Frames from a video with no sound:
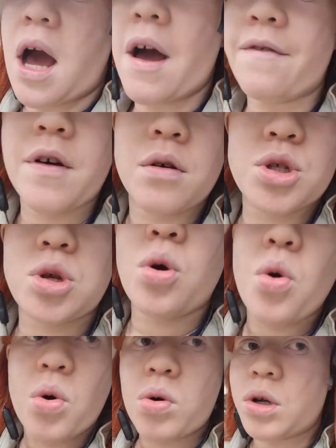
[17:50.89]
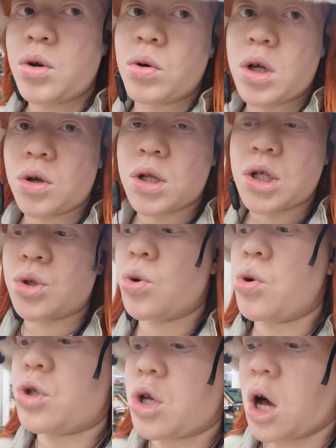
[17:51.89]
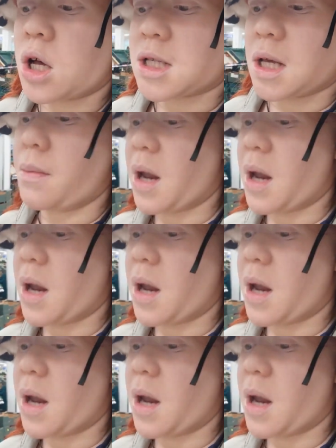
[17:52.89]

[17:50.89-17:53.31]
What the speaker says: I felt so awkward knocking on his door to ask him,